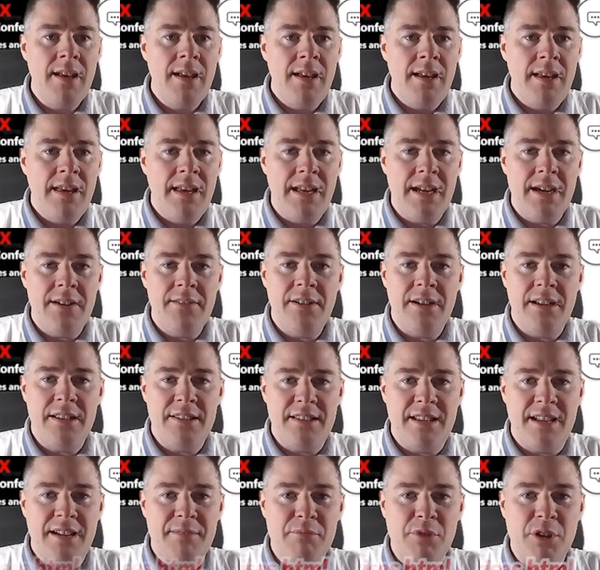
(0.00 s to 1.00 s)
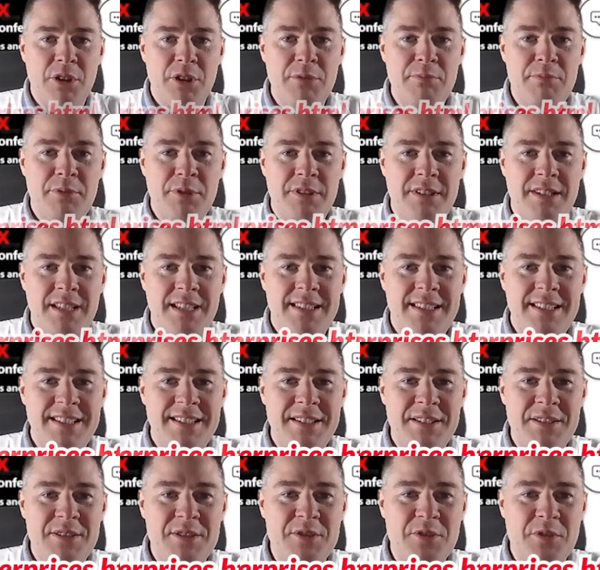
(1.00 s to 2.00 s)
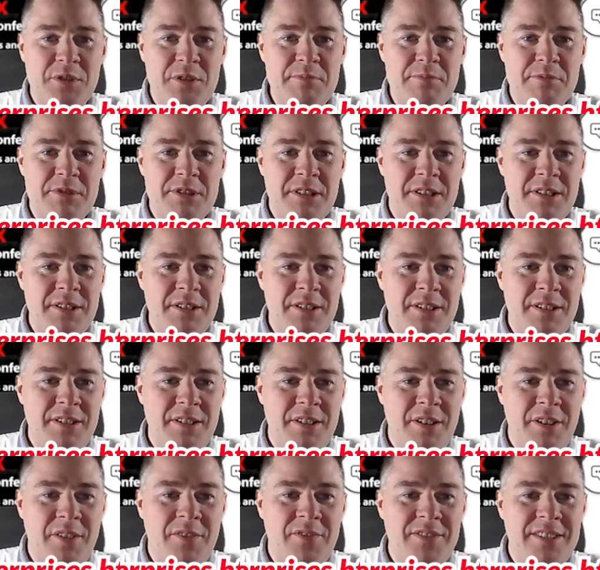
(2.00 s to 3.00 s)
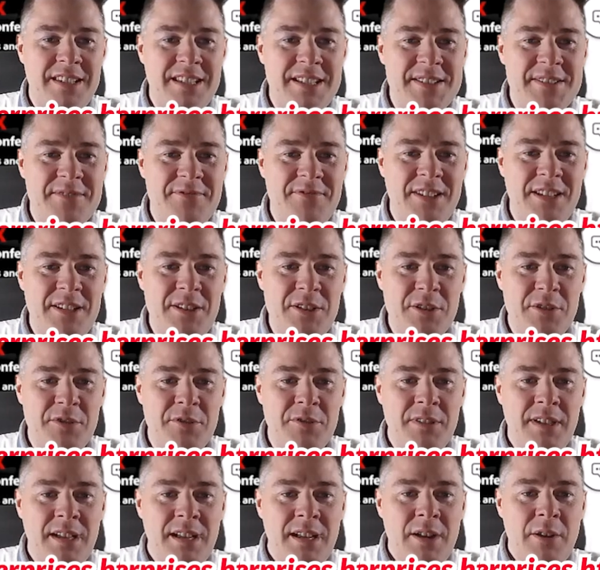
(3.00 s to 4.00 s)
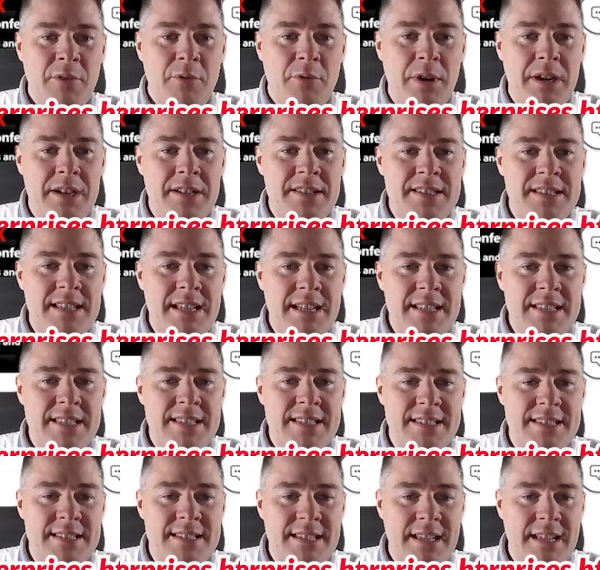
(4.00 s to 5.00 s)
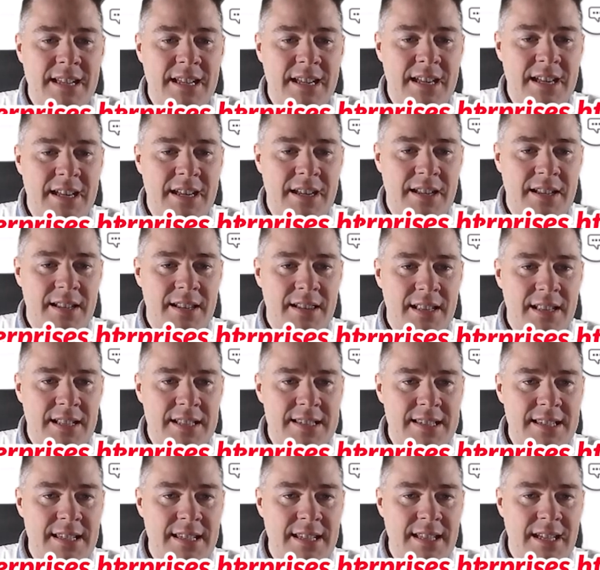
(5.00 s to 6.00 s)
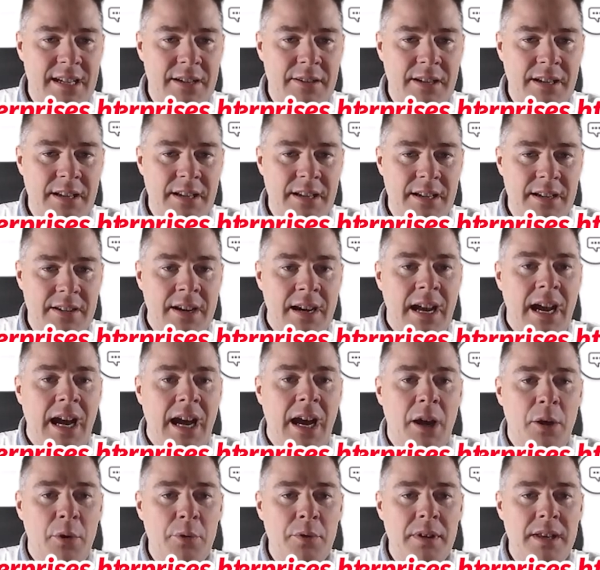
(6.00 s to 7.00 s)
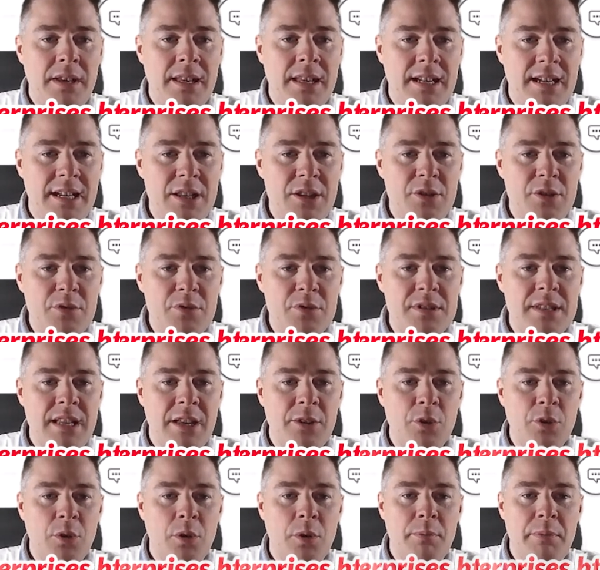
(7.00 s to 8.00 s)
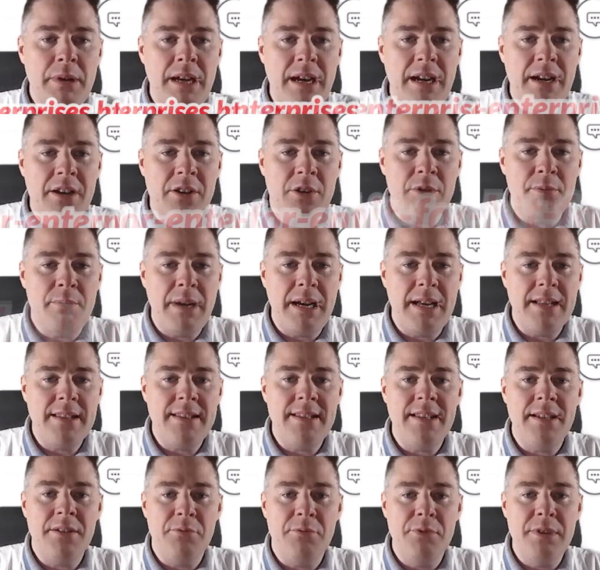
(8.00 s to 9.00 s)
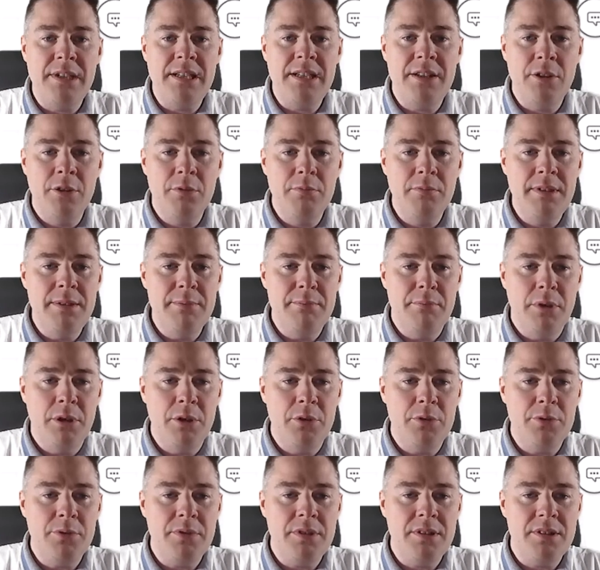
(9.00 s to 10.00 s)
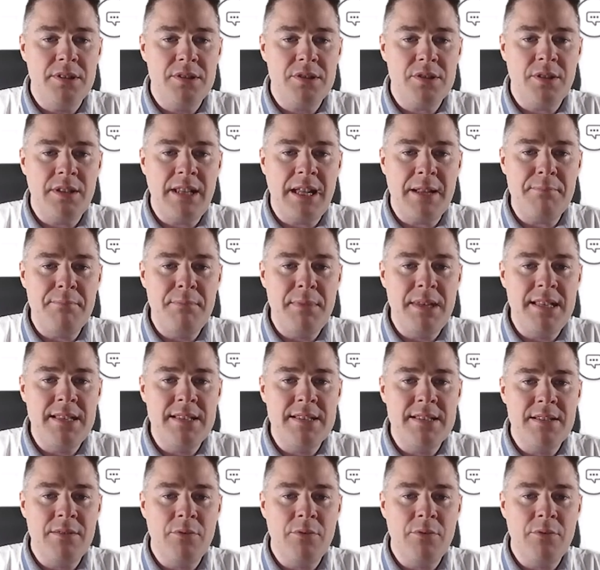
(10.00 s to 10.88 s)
here, and I'm going to put that in the description of this video, where it says, let's see down here, how can I use Adobe Acrobat in read-only mode? So that means